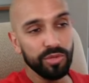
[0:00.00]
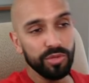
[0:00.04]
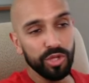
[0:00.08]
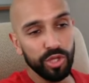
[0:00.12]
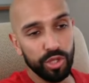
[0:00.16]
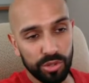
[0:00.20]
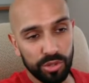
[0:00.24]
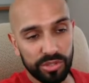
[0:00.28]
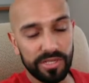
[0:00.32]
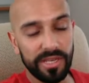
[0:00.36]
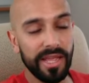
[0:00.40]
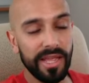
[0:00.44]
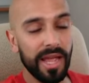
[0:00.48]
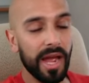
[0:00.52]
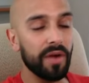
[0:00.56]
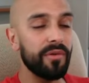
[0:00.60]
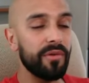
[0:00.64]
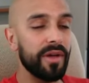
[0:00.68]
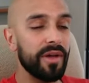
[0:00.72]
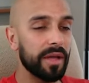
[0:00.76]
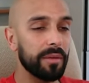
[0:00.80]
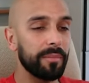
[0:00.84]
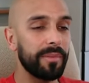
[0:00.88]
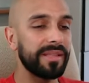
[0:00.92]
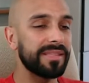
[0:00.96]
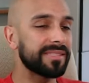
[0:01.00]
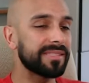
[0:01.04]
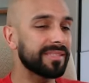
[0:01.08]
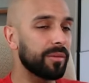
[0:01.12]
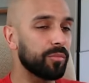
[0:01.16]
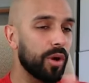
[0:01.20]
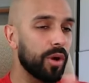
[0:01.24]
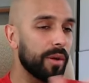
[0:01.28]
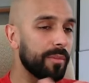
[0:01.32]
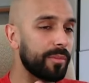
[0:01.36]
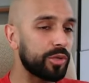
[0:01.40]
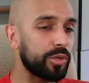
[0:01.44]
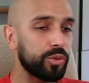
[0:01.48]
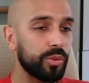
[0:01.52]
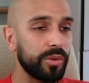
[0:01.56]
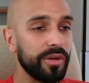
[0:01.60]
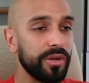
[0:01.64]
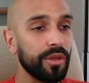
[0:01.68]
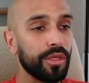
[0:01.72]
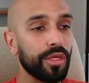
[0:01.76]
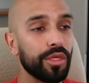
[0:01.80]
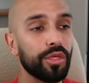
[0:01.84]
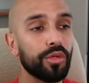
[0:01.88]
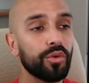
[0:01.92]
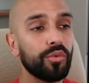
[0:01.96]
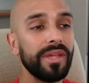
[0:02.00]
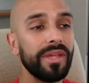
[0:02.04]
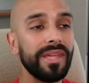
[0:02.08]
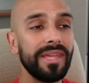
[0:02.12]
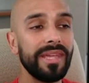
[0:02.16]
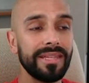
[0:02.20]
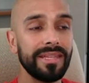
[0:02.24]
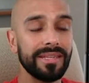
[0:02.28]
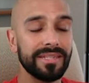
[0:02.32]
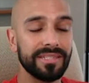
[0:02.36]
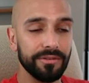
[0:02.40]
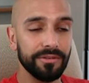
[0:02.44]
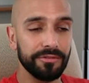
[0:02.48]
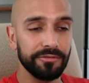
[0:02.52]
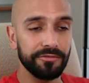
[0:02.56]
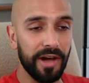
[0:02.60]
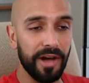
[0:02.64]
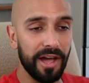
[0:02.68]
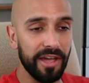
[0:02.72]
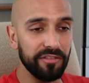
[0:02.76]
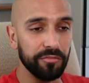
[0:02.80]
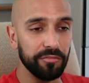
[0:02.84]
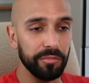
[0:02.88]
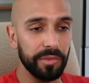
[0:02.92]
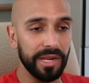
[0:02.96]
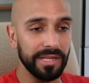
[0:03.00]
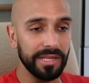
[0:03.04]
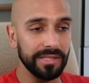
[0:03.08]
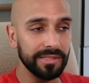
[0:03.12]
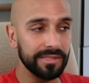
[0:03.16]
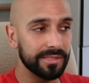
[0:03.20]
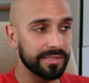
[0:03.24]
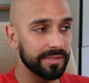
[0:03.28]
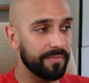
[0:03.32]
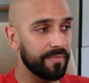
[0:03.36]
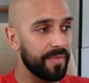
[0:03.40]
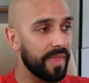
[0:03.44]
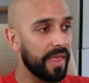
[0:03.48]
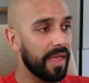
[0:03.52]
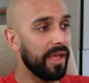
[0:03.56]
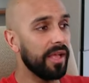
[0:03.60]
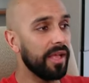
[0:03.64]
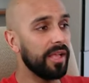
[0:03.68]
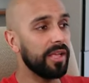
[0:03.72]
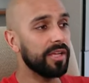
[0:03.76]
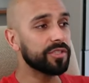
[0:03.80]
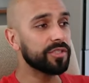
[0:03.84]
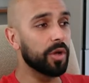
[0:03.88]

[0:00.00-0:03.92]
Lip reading: usually I recommend somewhere between 3 to 5 minutes. So